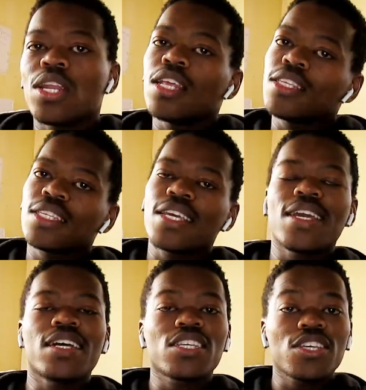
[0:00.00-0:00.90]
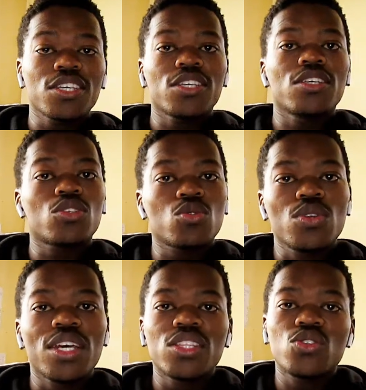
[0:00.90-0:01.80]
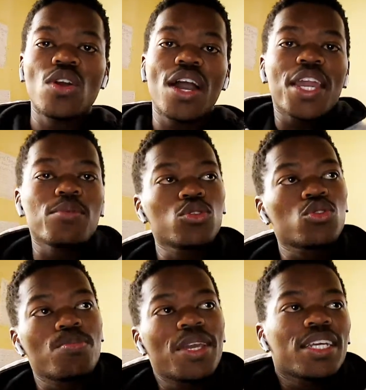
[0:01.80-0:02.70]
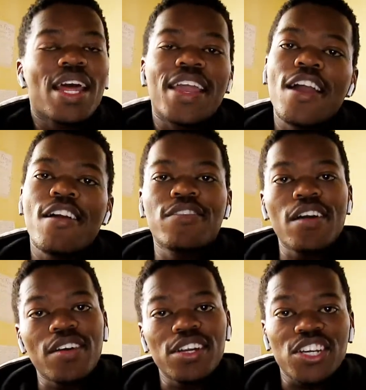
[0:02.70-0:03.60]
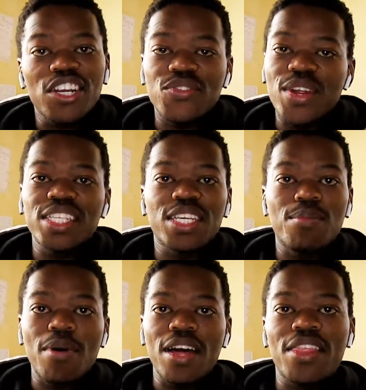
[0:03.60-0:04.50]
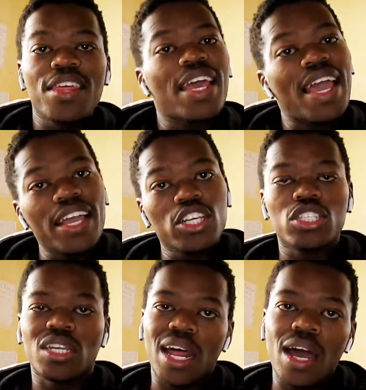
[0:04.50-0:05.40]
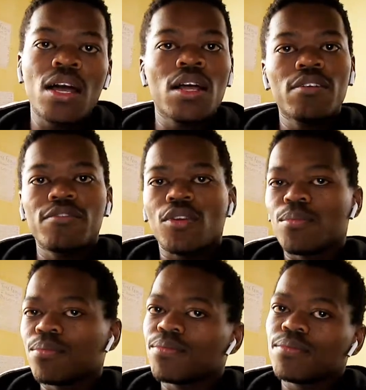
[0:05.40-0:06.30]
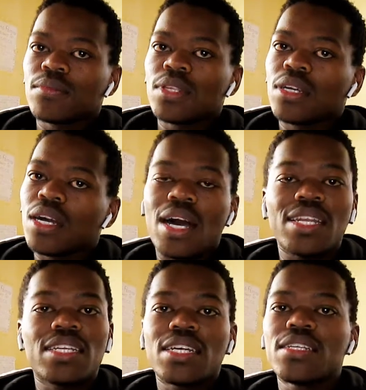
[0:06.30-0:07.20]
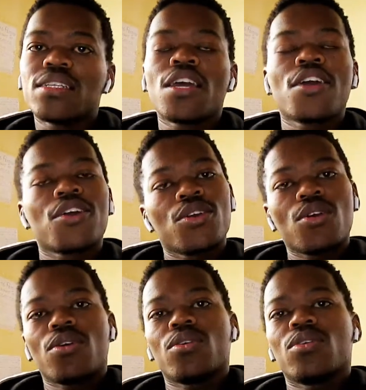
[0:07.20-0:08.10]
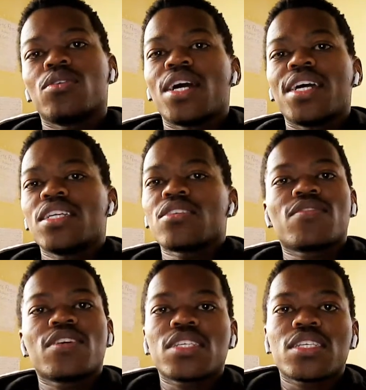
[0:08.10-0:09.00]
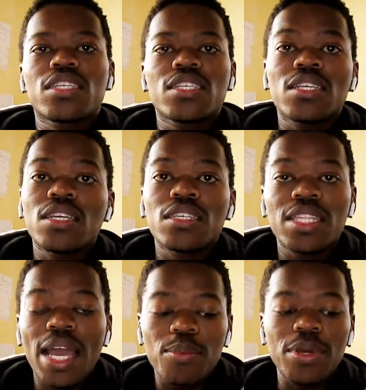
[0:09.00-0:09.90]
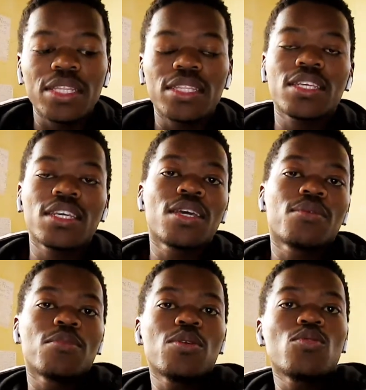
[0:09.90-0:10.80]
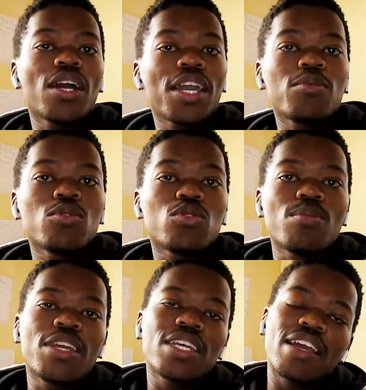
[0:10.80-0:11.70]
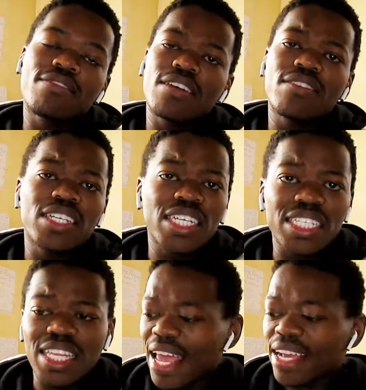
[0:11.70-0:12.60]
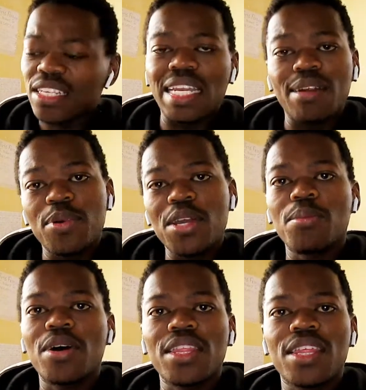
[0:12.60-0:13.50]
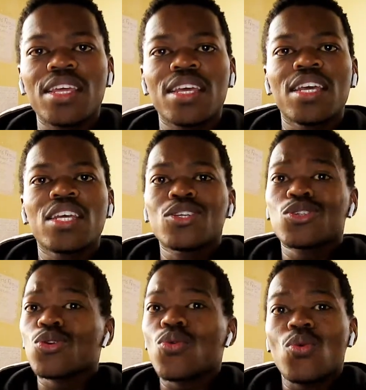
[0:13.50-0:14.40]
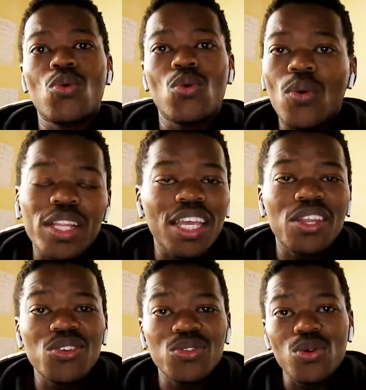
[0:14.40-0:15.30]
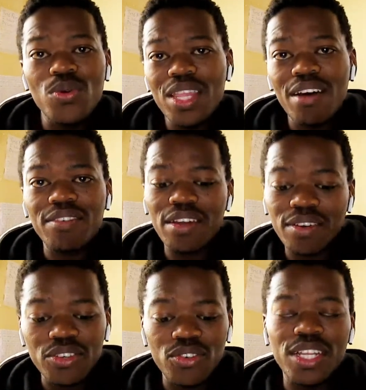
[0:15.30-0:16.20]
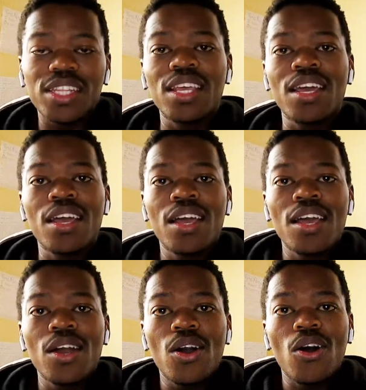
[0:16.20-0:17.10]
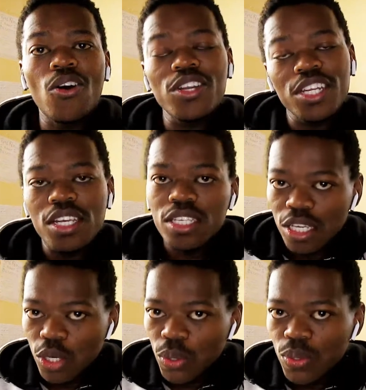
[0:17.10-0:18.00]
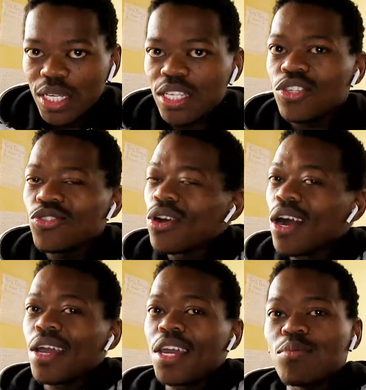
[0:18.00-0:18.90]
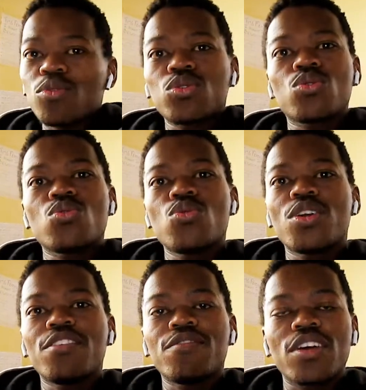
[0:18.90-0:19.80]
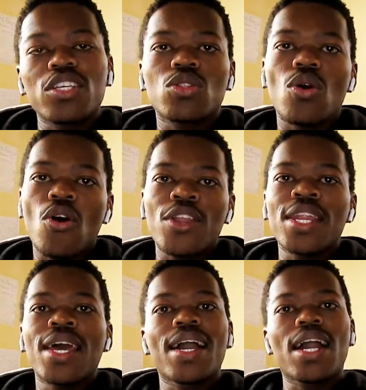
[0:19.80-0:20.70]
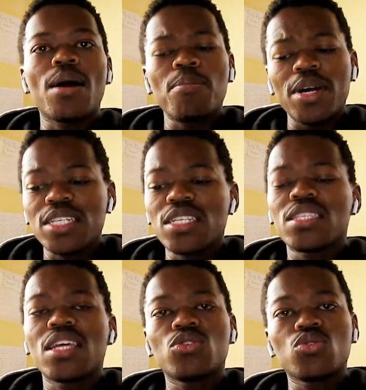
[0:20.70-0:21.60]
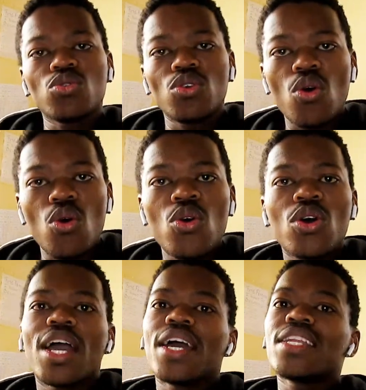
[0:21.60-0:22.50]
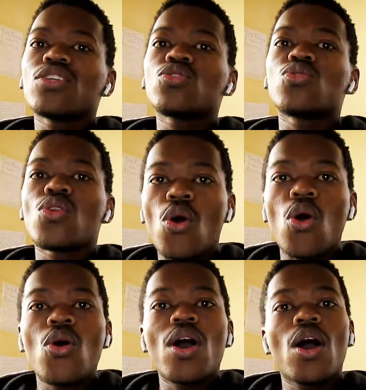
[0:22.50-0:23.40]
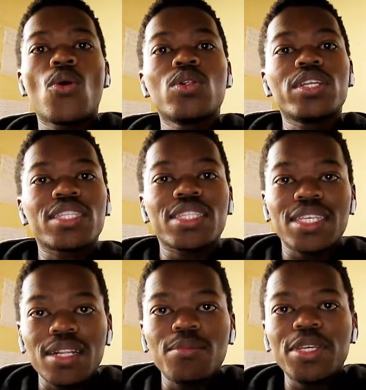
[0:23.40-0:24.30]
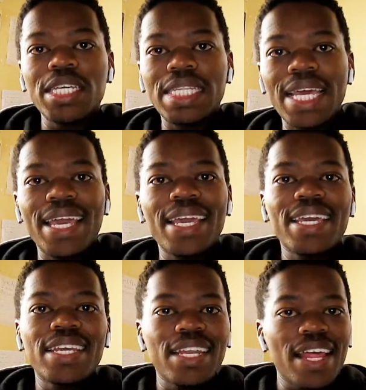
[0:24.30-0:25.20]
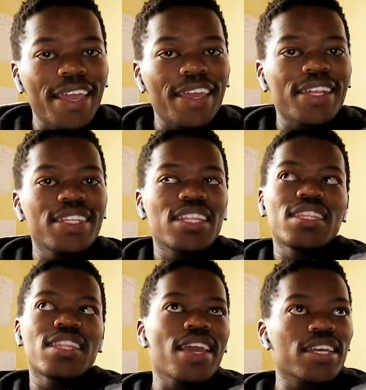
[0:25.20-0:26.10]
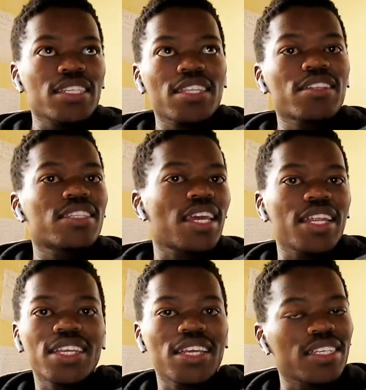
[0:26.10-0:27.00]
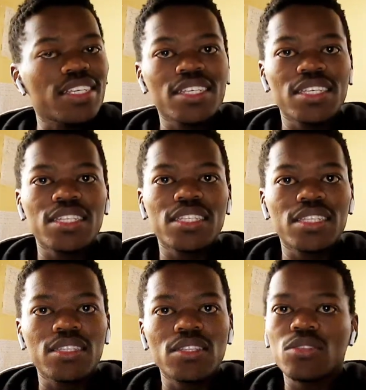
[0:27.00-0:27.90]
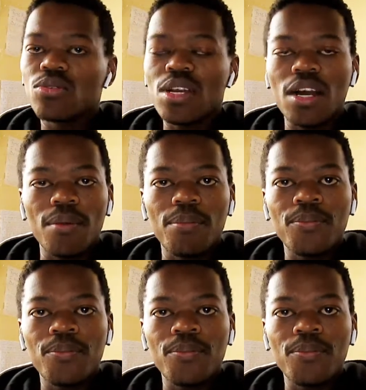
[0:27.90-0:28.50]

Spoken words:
let's say as a student you are able to make like 500 rands a month extra from other than your NSFAS stipend. Maybe you are able to make like 500 extra per month. So what can you do with that 500? On EasyEquities, you are able to invest on companies that you know and that you know will still be there in like the next 10 years to come.